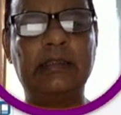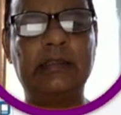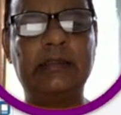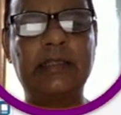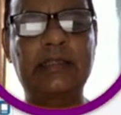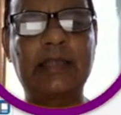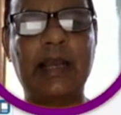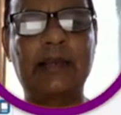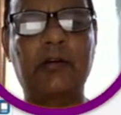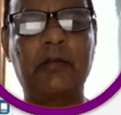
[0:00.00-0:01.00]
just
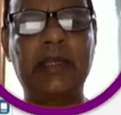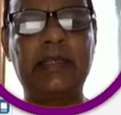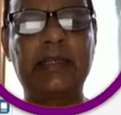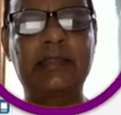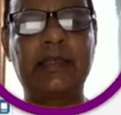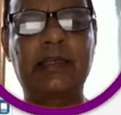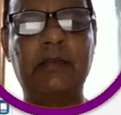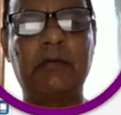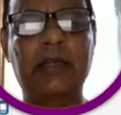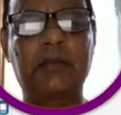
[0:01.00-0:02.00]
uncomment
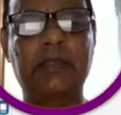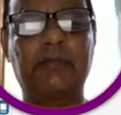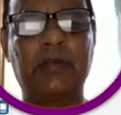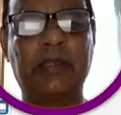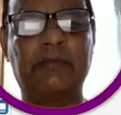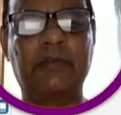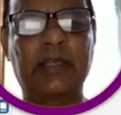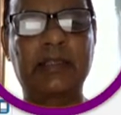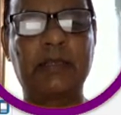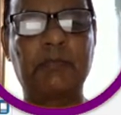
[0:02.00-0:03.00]
exactly one of the following. For
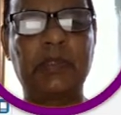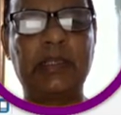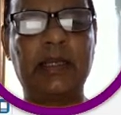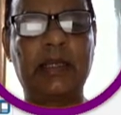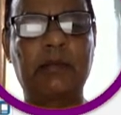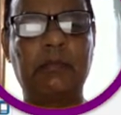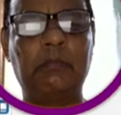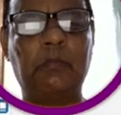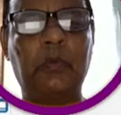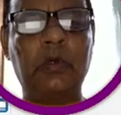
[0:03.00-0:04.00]
example, here
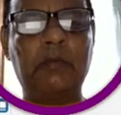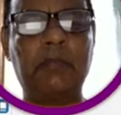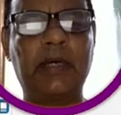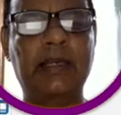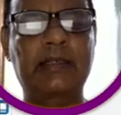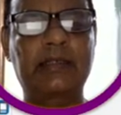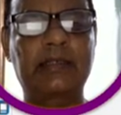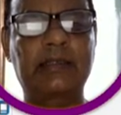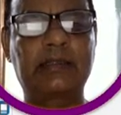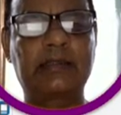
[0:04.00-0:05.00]
bold
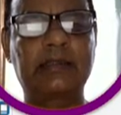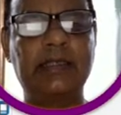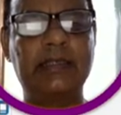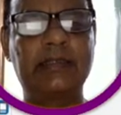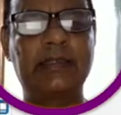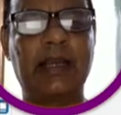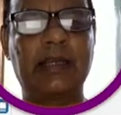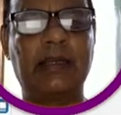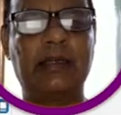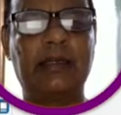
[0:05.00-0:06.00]
marks is
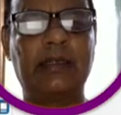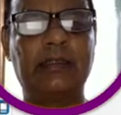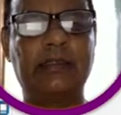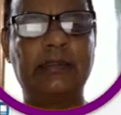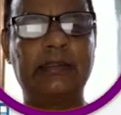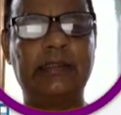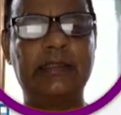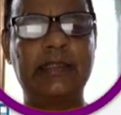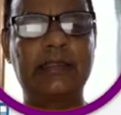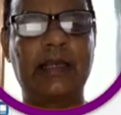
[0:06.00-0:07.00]

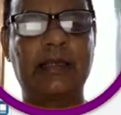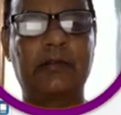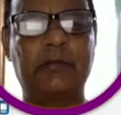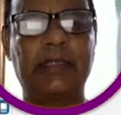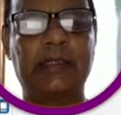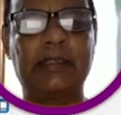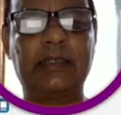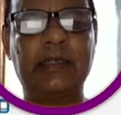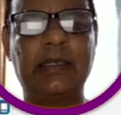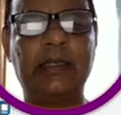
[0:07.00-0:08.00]
this is uncommented,
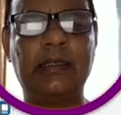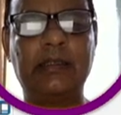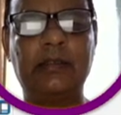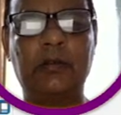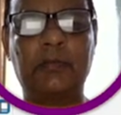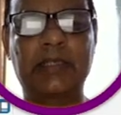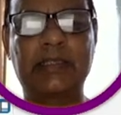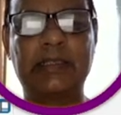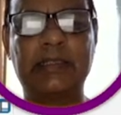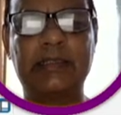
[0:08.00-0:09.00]
no
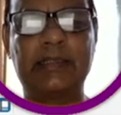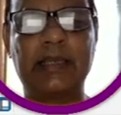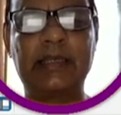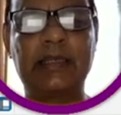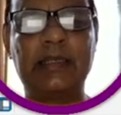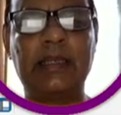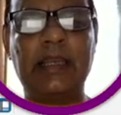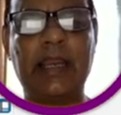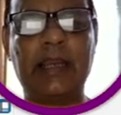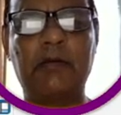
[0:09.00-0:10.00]
percentage sign,
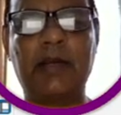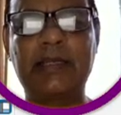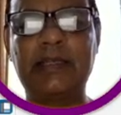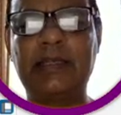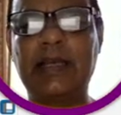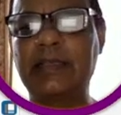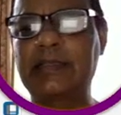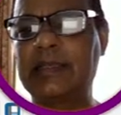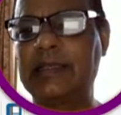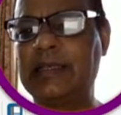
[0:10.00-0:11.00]
and what it
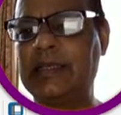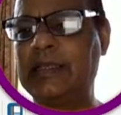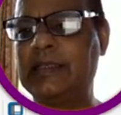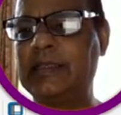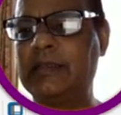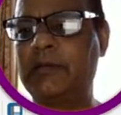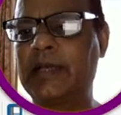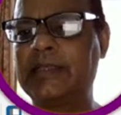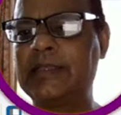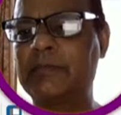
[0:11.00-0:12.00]
does, look
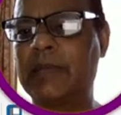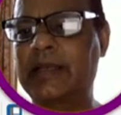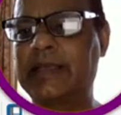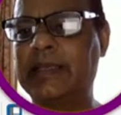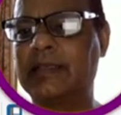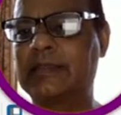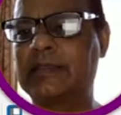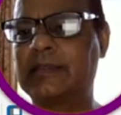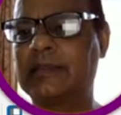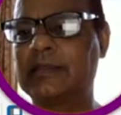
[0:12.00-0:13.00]
at these markings,